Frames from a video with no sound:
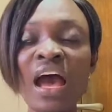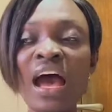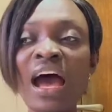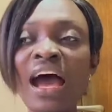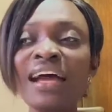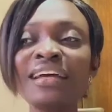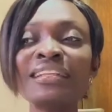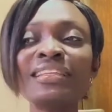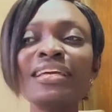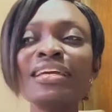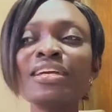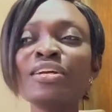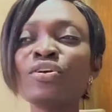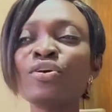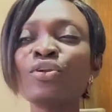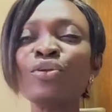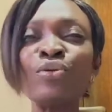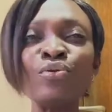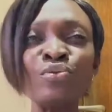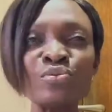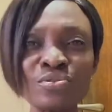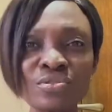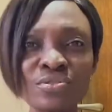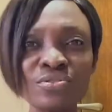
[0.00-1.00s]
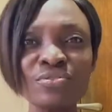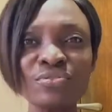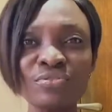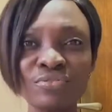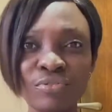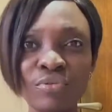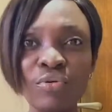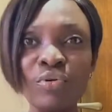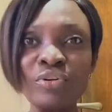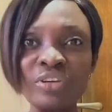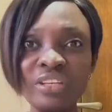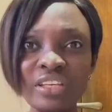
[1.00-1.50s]
I think close to
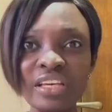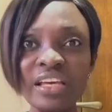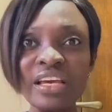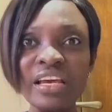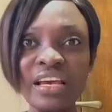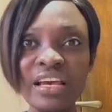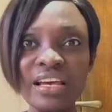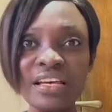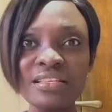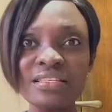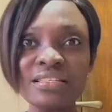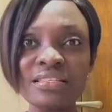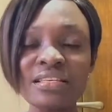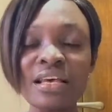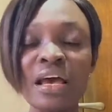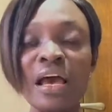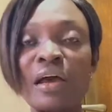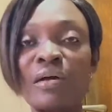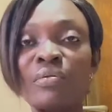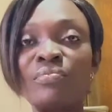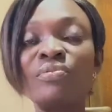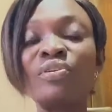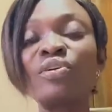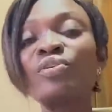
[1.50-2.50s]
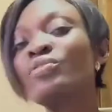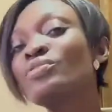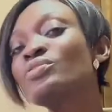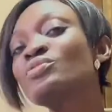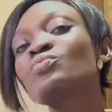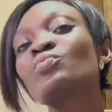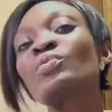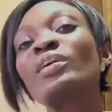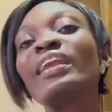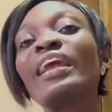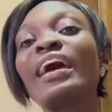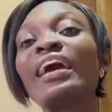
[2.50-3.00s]
four years because
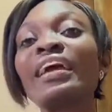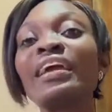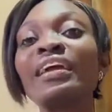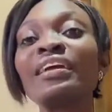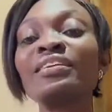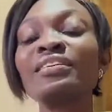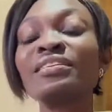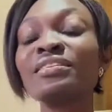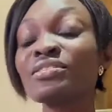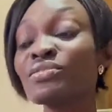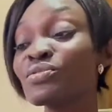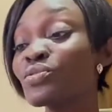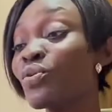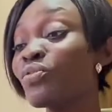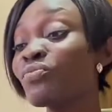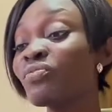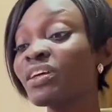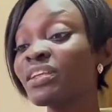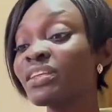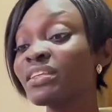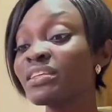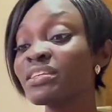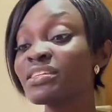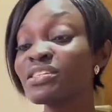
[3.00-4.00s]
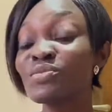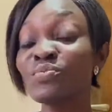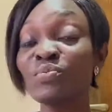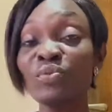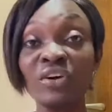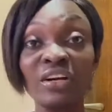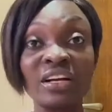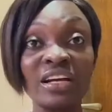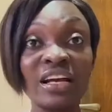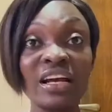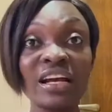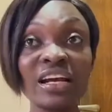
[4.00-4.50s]
when I discovered this
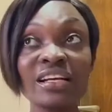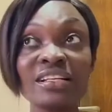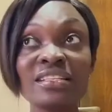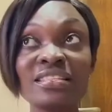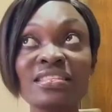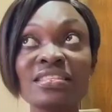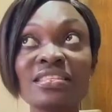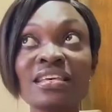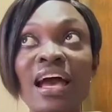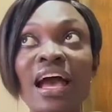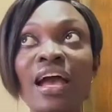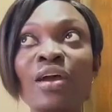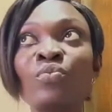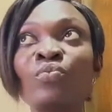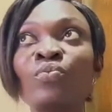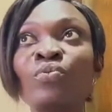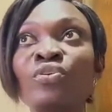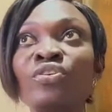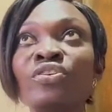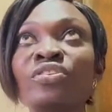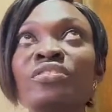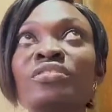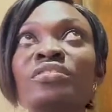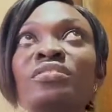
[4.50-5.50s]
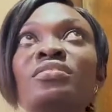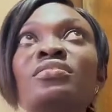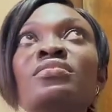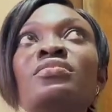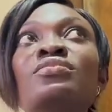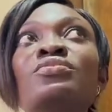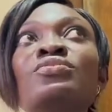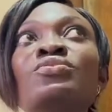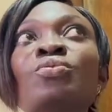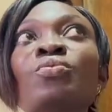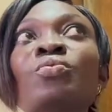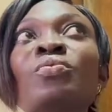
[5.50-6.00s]
product, I was
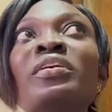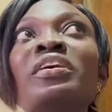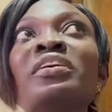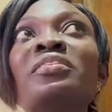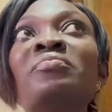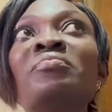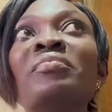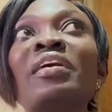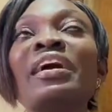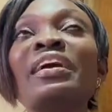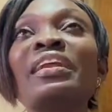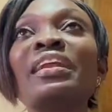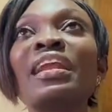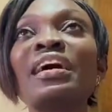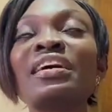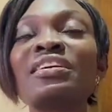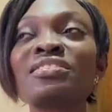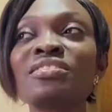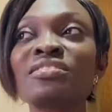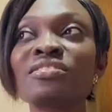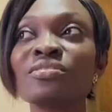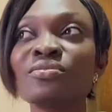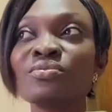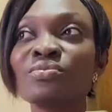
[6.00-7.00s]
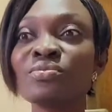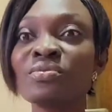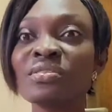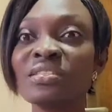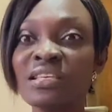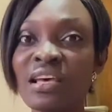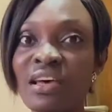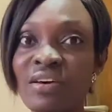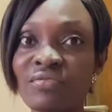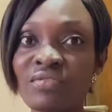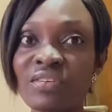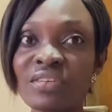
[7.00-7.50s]
doing my national
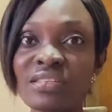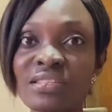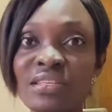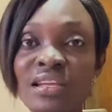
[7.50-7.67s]
service.